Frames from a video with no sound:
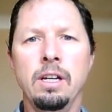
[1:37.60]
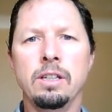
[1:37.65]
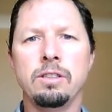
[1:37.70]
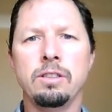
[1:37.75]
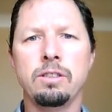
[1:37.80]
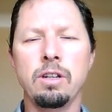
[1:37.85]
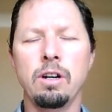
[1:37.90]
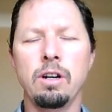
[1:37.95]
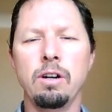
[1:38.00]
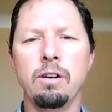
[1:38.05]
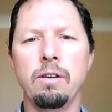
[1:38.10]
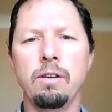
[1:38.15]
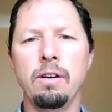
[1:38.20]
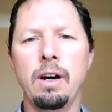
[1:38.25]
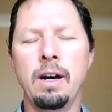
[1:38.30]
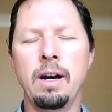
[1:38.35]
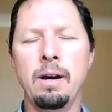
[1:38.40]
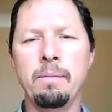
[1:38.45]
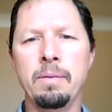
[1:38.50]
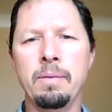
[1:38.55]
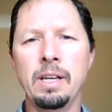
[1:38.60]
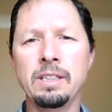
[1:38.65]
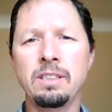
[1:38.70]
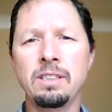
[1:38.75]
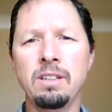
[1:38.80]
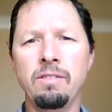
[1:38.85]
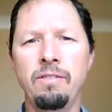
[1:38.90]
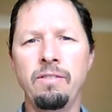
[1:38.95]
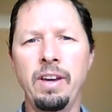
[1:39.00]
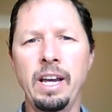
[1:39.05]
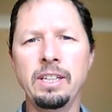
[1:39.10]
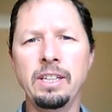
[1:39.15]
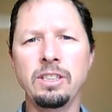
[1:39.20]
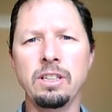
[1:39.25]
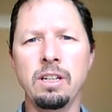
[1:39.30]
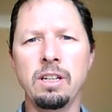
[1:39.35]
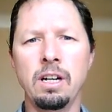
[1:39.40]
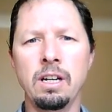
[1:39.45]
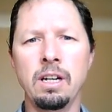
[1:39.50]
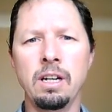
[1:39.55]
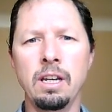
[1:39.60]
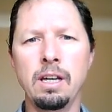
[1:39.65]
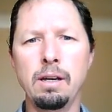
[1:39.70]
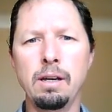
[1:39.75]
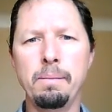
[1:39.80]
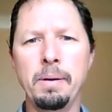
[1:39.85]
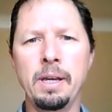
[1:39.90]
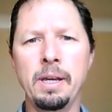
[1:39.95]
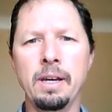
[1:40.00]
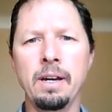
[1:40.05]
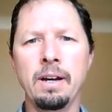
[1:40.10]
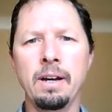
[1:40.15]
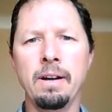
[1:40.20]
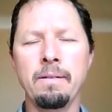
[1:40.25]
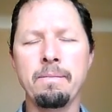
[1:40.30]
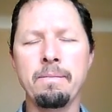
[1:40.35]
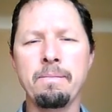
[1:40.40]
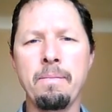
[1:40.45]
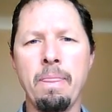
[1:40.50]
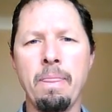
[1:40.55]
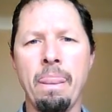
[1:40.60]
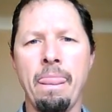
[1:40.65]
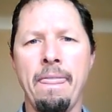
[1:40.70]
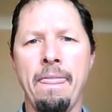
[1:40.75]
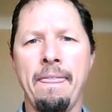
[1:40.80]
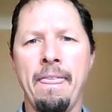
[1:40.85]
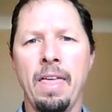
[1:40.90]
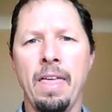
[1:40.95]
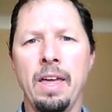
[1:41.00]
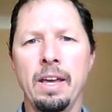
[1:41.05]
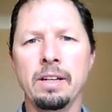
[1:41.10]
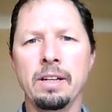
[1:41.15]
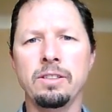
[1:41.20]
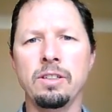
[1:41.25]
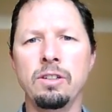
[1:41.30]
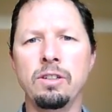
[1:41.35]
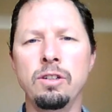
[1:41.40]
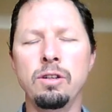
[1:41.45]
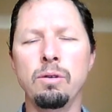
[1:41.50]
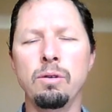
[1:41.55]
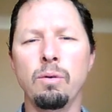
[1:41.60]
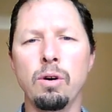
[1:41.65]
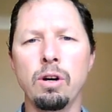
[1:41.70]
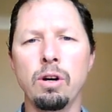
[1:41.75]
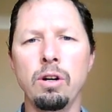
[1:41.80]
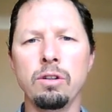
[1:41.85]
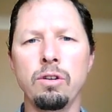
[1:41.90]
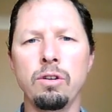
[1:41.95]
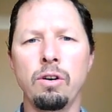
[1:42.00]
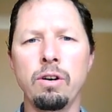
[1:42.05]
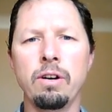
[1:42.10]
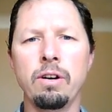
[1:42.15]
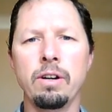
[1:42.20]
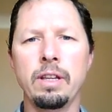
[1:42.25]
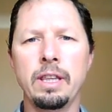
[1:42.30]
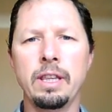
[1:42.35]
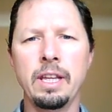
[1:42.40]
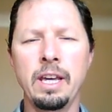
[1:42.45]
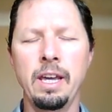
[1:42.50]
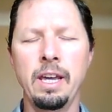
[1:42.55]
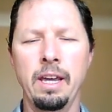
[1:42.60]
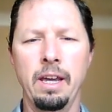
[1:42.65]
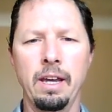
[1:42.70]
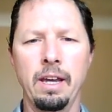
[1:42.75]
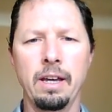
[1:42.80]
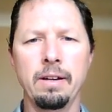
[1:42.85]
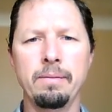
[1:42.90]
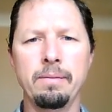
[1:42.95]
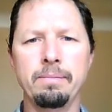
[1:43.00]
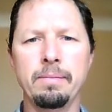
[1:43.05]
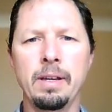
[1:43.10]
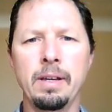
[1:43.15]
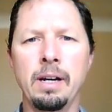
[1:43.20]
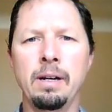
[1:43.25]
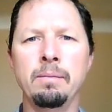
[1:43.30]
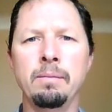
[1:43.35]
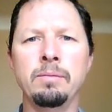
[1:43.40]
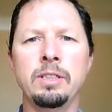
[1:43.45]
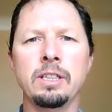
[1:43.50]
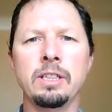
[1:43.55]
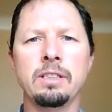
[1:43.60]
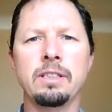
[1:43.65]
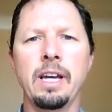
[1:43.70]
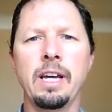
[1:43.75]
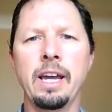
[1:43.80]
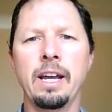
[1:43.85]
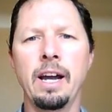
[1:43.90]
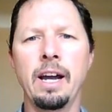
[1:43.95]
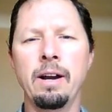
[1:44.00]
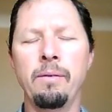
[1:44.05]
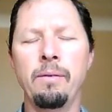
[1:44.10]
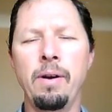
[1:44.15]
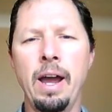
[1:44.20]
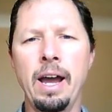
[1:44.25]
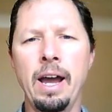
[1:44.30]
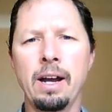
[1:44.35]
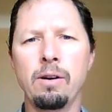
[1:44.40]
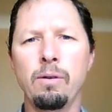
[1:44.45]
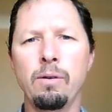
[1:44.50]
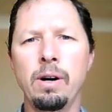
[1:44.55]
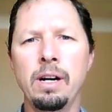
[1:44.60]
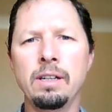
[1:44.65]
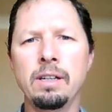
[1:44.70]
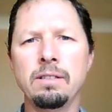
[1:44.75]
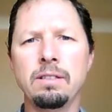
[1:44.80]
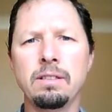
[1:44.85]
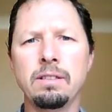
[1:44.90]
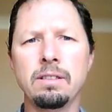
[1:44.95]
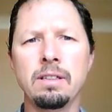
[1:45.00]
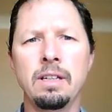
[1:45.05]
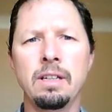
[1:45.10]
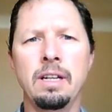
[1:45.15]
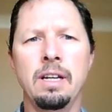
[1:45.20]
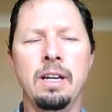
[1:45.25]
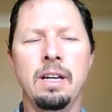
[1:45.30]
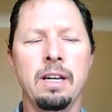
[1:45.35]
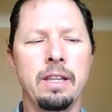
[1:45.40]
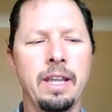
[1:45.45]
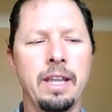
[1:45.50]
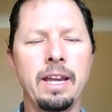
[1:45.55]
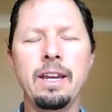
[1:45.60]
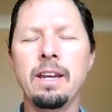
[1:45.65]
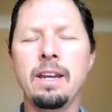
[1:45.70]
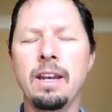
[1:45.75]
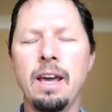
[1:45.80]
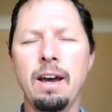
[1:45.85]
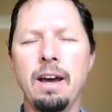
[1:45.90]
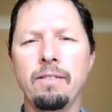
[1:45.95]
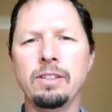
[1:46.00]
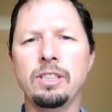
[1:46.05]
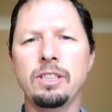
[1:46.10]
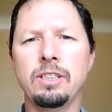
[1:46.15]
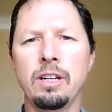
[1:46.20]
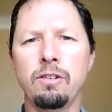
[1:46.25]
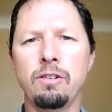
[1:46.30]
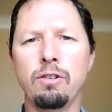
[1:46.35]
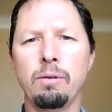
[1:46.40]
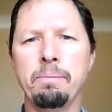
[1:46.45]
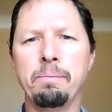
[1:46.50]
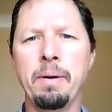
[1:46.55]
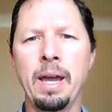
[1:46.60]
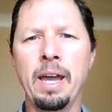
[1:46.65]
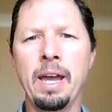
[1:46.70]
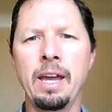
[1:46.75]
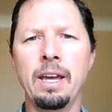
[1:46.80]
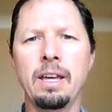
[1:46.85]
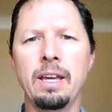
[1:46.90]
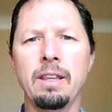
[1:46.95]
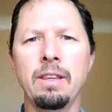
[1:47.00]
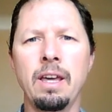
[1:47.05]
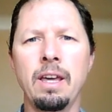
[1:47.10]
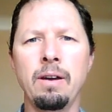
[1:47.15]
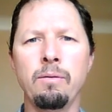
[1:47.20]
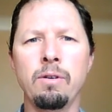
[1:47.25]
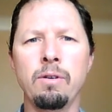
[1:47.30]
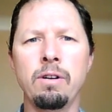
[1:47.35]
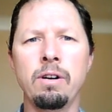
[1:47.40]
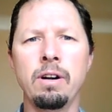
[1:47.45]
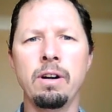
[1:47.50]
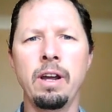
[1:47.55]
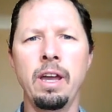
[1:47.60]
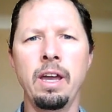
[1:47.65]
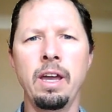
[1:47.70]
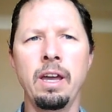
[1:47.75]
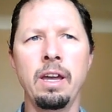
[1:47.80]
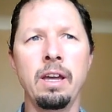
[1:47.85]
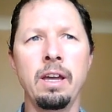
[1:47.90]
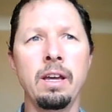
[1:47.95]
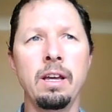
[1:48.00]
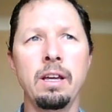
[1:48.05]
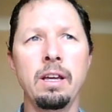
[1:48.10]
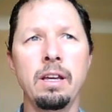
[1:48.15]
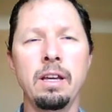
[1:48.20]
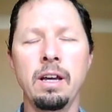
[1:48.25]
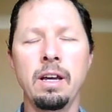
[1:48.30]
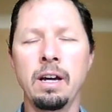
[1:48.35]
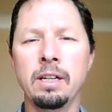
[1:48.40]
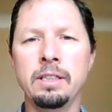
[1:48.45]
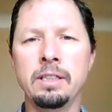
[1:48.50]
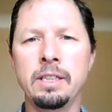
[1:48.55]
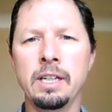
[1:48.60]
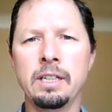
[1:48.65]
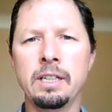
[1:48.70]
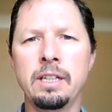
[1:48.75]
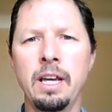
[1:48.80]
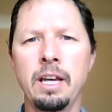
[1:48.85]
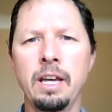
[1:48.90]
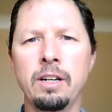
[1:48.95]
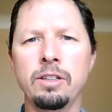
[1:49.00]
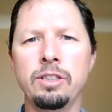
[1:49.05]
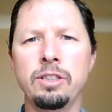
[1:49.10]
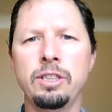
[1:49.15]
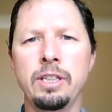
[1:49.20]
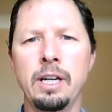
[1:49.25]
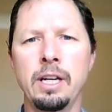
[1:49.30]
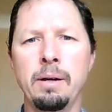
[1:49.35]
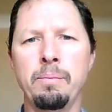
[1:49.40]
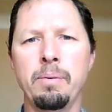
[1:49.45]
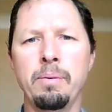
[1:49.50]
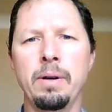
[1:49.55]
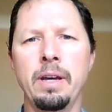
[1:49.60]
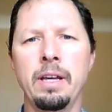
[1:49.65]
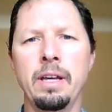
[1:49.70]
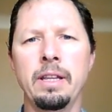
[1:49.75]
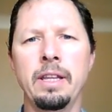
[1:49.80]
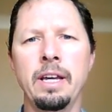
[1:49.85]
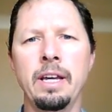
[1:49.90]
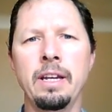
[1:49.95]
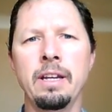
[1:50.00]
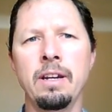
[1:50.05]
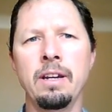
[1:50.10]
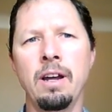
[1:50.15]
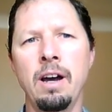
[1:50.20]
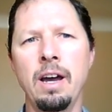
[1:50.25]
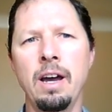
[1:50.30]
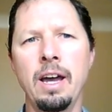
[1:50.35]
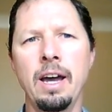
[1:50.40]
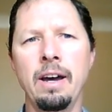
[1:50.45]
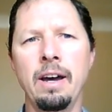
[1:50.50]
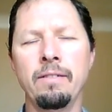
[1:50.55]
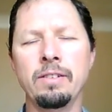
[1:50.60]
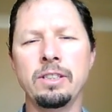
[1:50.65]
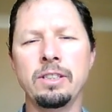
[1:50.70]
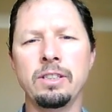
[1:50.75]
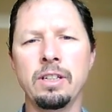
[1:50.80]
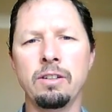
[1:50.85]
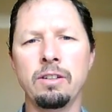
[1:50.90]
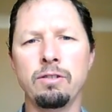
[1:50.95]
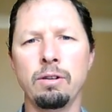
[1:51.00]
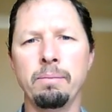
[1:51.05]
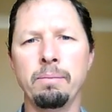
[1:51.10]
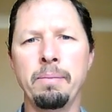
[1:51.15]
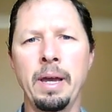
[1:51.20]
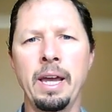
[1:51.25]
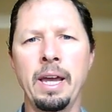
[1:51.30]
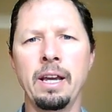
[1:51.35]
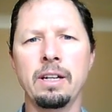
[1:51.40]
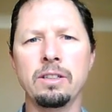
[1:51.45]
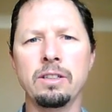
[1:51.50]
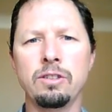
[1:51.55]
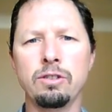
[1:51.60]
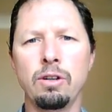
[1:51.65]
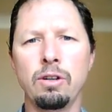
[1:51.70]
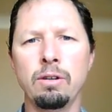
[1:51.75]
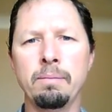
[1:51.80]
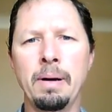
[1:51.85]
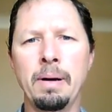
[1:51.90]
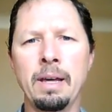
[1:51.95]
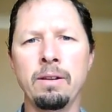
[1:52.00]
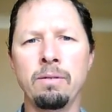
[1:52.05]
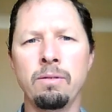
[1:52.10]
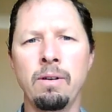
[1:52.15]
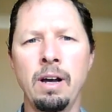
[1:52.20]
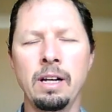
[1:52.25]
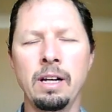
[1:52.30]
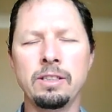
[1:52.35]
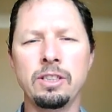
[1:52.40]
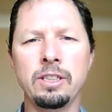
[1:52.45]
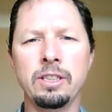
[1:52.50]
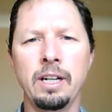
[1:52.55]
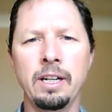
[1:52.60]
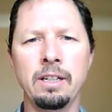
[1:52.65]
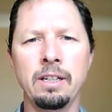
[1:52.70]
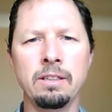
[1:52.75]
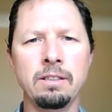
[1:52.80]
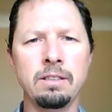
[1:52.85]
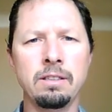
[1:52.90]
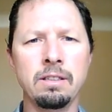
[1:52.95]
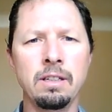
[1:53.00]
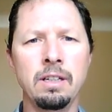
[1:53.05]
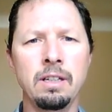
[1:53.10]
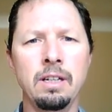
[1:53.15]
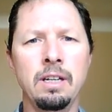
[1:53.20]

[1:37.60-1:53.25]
So um, this invasion on Libya is a new world order thing, um, just like Iraq was. They didn't have a central bank. They were a, a dictatorship. They did not have a central bank controlled by the Rothschilds.